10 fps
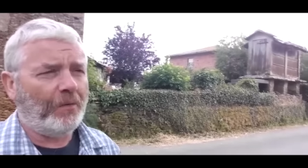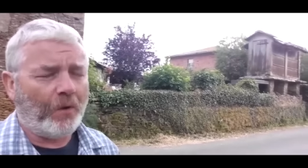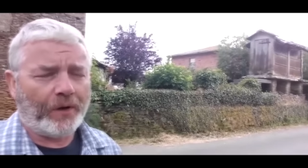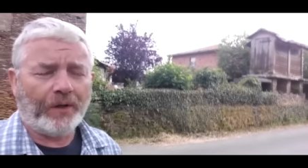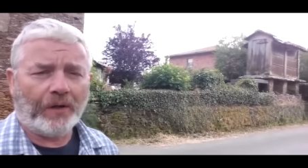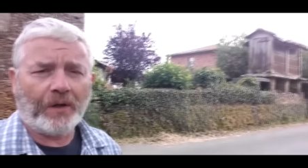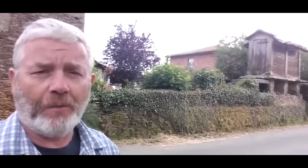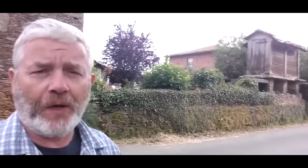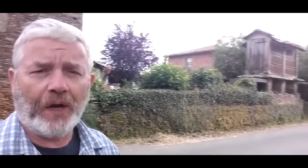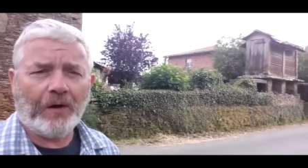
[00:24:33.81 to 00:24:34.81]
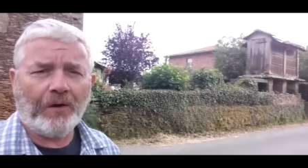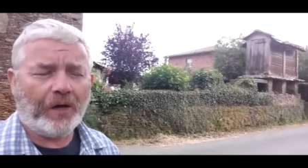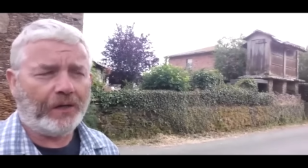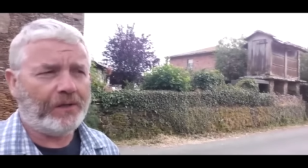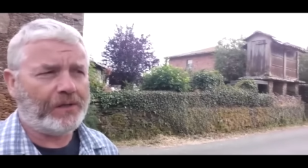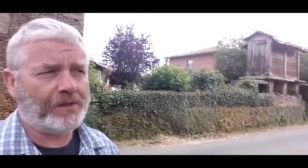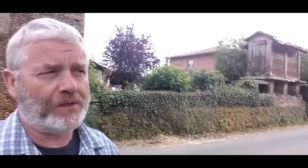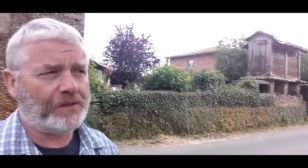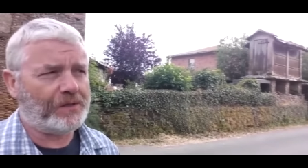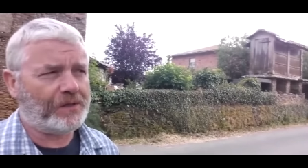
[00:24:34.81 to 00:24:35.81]
walking the Camino like
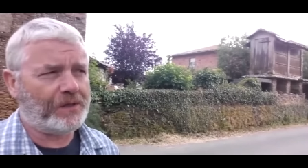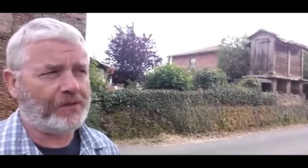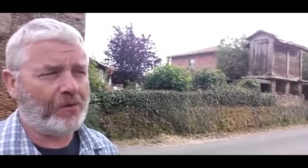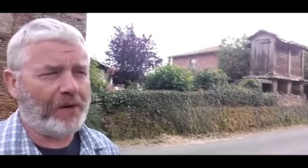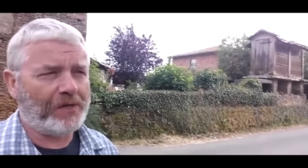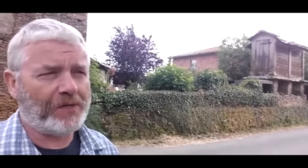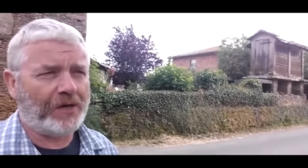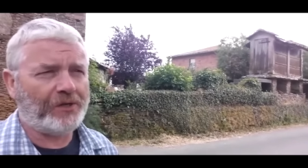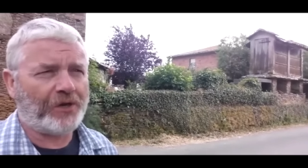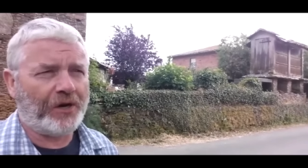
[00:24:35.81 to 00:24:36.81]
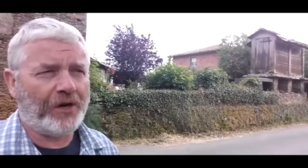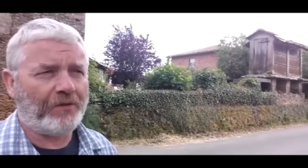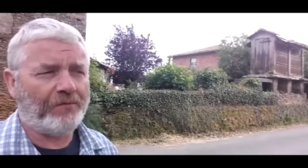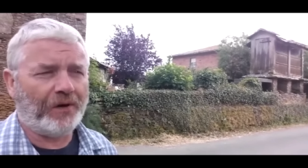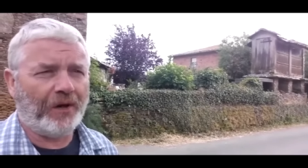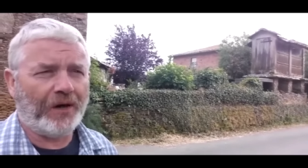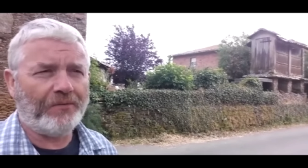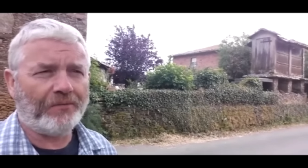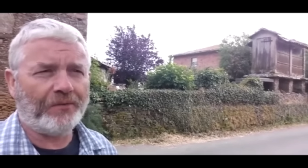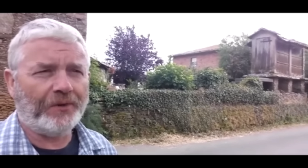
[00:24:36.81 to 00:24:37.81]
this, it's almost like training for life.
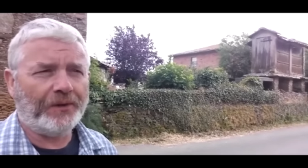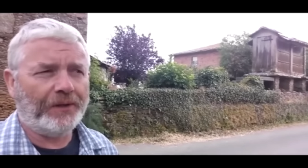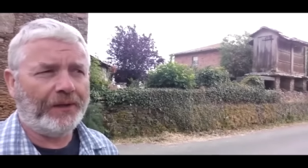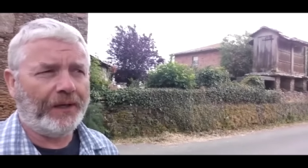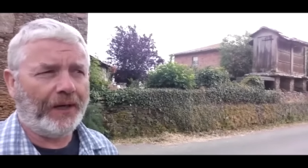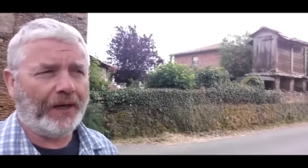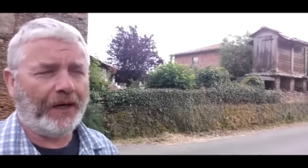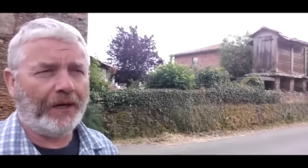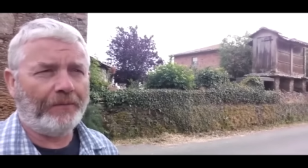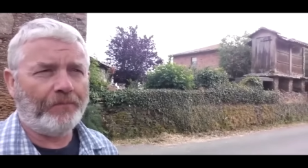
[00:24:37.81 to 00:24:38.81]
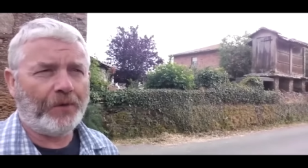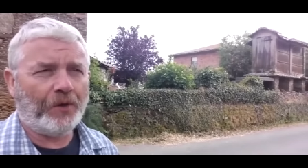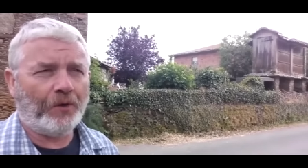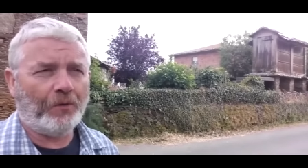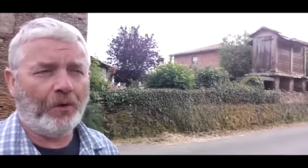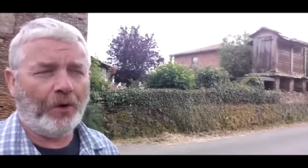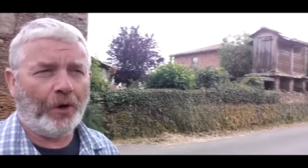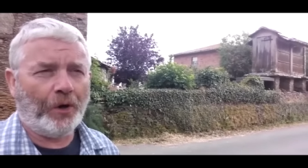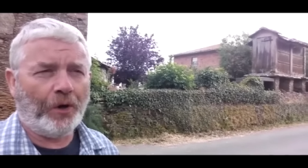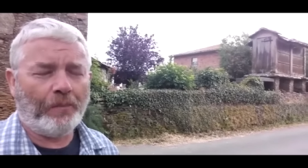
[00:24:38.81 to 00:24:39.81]
Uh, you
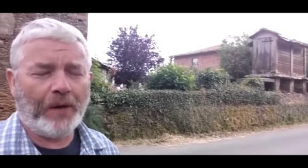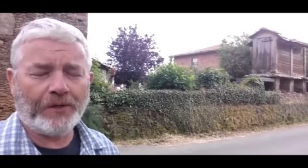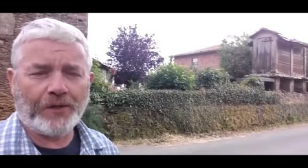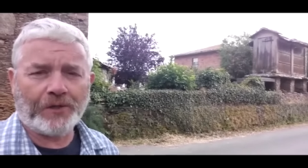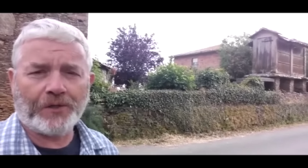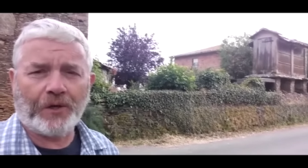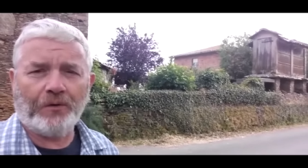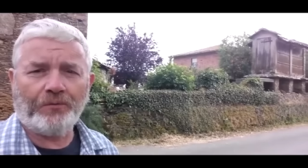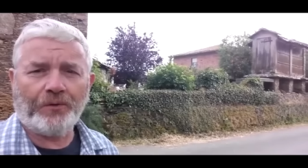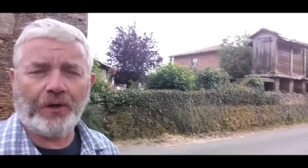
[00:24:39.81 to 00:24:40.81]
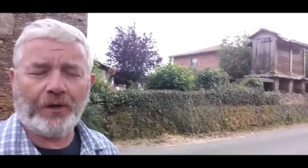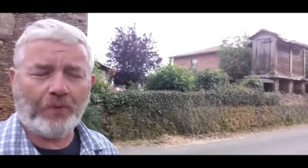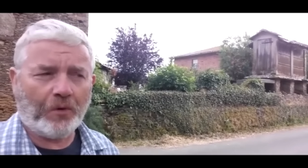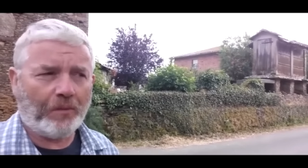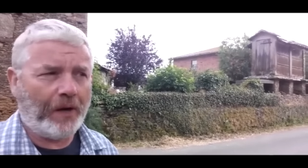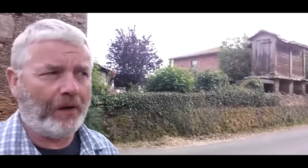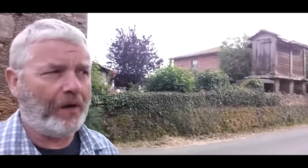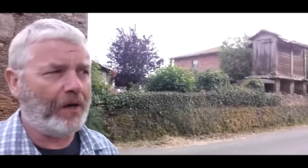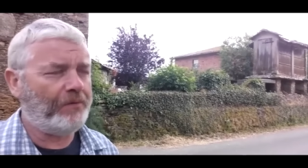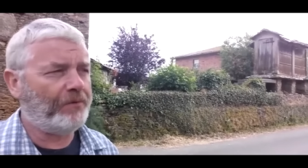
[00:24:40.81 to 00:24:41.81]
learn about yourself, you learn more about
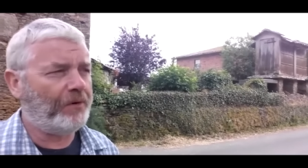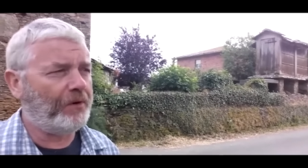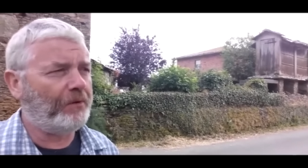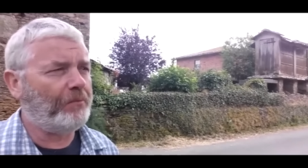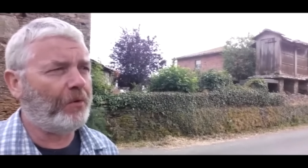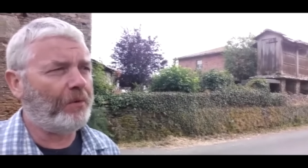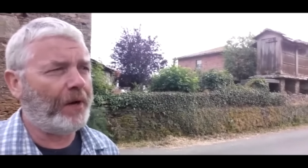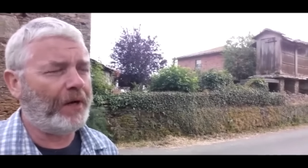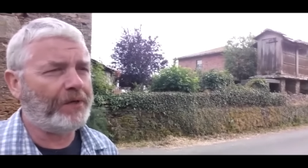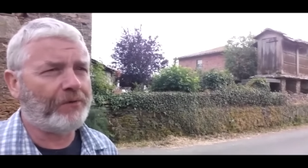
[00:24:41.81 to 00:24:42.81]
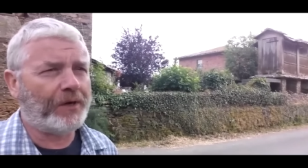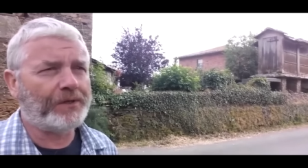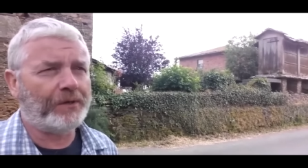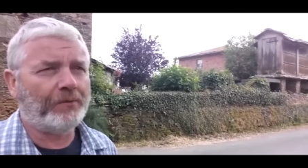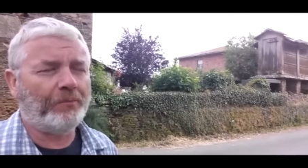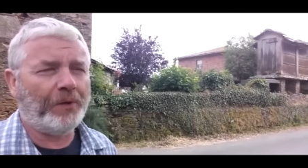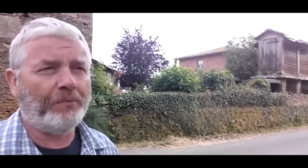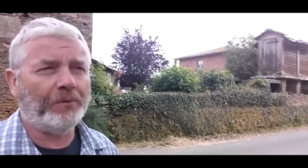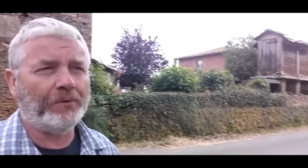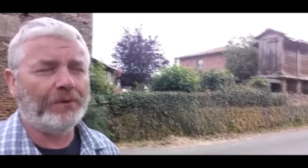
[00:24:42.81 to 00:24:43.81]
life, you learn more about interacting with
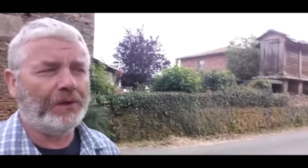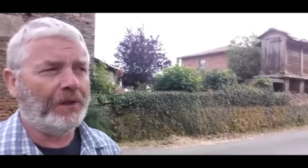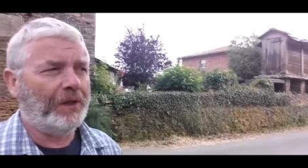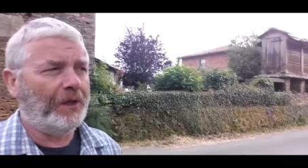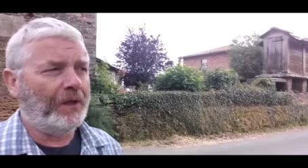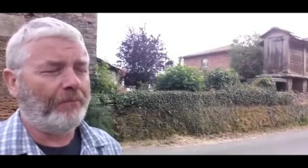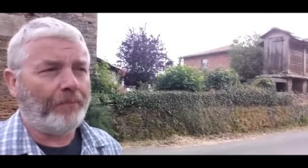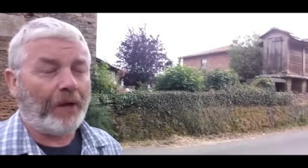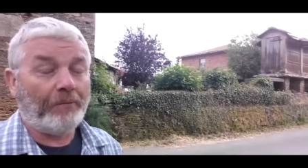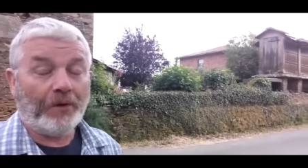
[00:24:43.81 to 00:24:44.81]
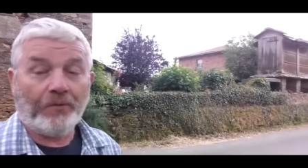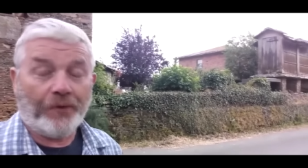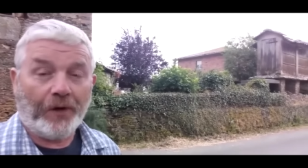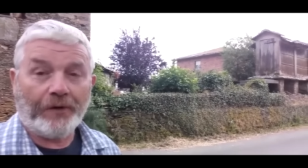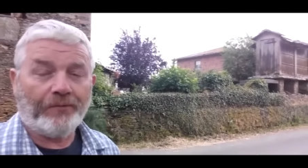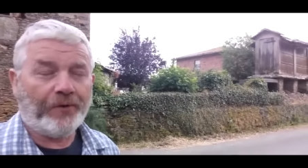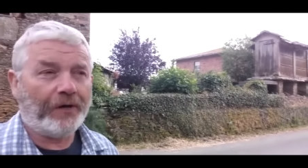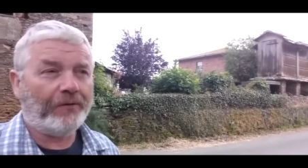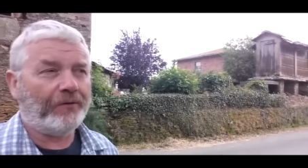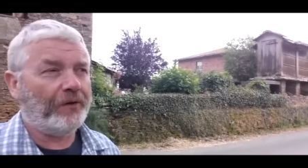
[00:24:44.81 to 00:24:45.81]
people, maybe you find
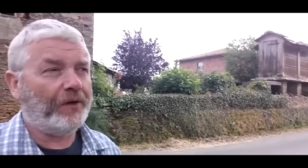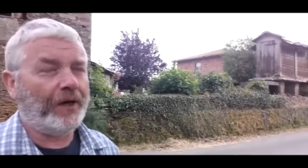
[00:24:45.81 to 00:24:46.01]
faith.